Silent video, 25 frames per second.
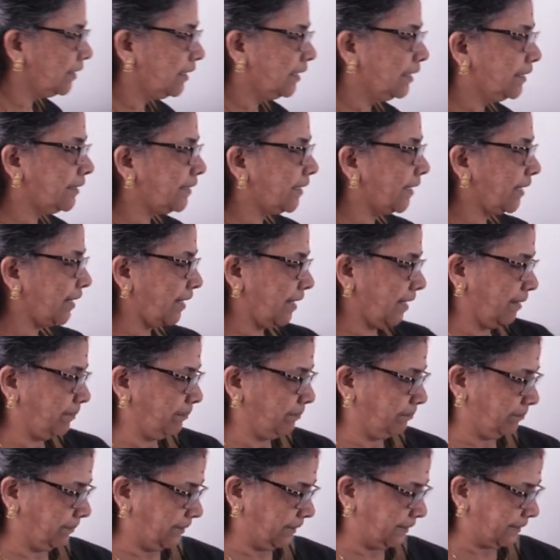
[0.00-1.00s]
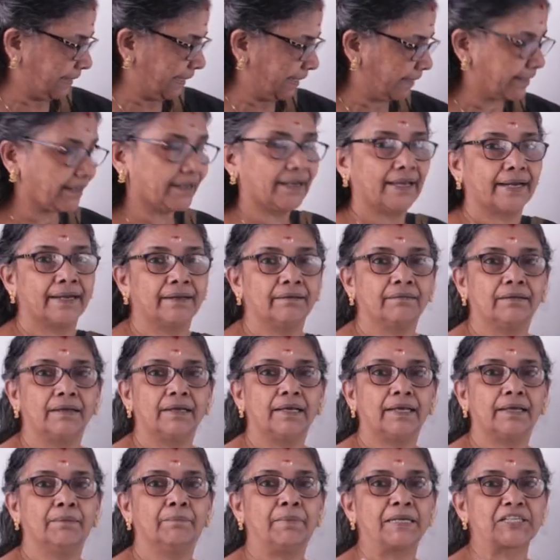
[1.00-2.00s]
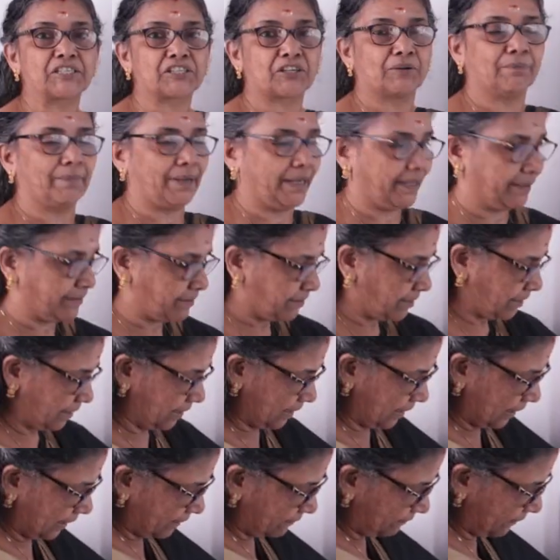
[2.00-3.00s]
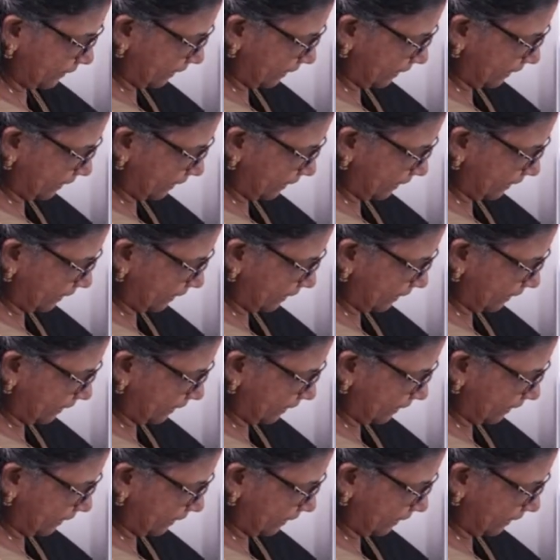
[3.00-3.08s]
here I am taking a measurement. We